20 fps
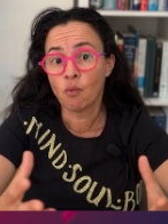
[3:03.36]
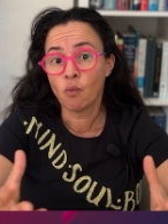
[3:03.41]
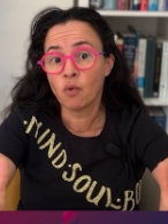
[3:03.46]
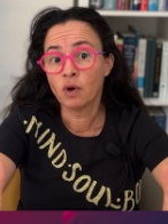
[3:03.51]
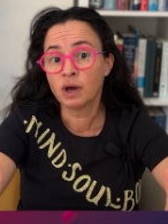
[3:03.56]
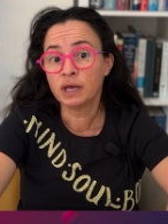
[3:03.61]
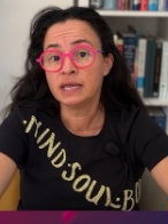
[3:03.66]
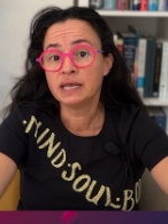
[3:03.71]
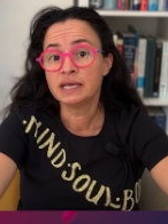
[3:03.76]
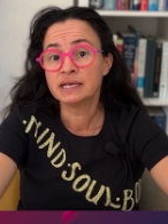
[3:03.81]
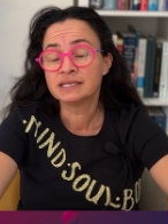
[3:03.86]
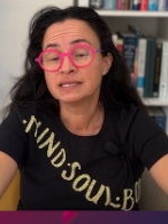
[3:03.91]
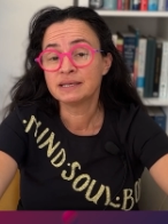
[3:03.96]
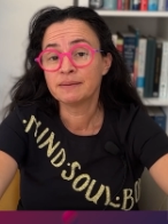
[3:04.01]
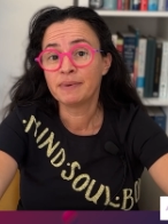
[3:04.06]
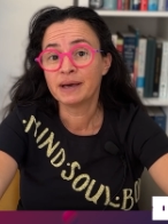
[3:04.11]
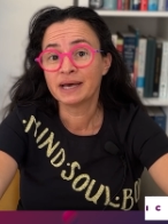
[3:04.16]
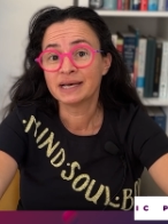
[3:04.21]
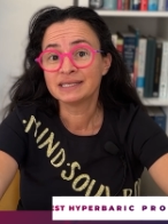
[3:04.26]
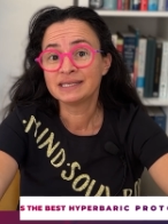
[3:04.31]
what is the
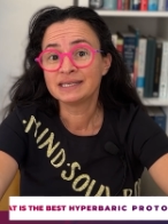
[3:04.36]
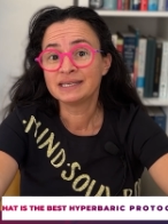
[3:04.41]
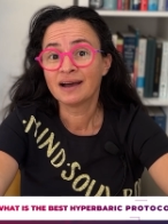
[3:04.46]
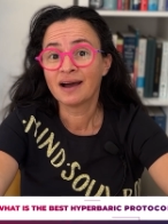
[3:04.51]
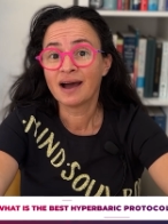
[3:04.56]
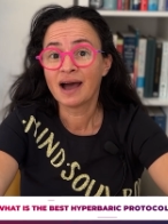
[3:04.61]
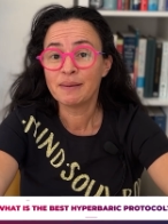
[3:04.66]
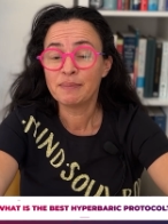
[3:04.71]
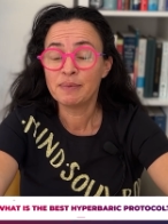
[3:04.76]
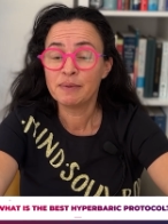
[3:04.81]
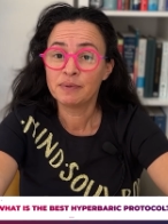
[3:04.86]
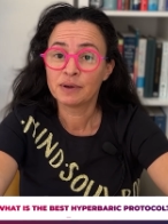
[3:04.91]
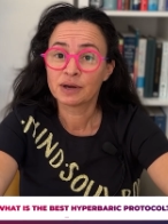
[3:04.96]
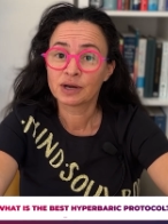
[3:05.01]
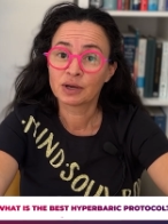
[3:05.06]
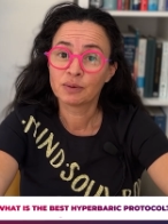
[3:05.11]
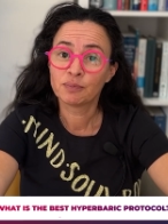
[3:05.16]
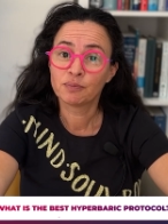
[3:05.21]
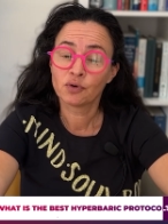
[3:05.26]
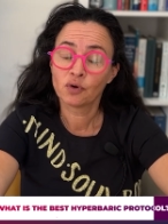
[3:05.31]
best
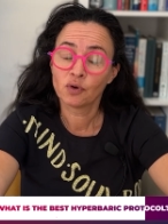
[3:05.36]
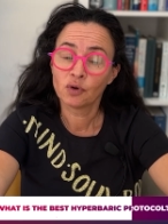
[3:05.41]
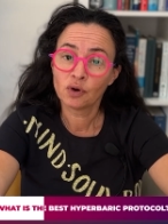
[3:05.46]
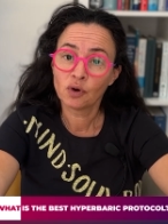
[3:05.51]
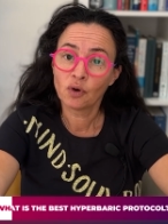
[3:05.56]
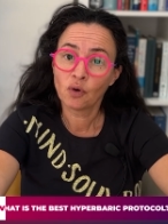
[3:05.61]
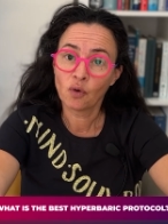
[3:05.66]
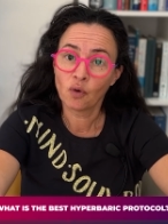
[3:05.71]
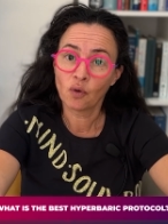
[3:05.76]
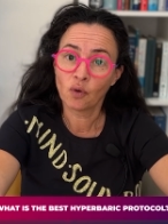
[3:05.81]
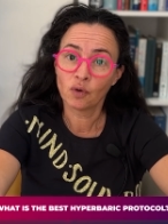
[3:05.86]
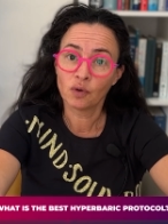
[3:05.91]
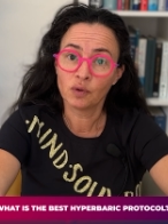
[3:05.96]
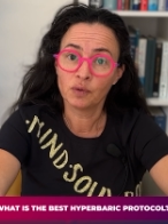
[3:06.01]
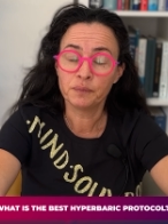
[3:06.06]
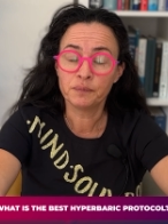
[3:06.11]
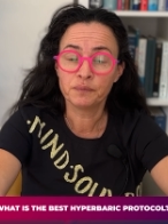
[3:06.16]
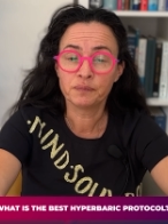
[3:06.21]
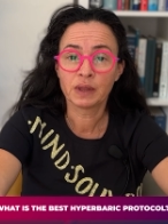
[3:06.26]
hyperbaric protocol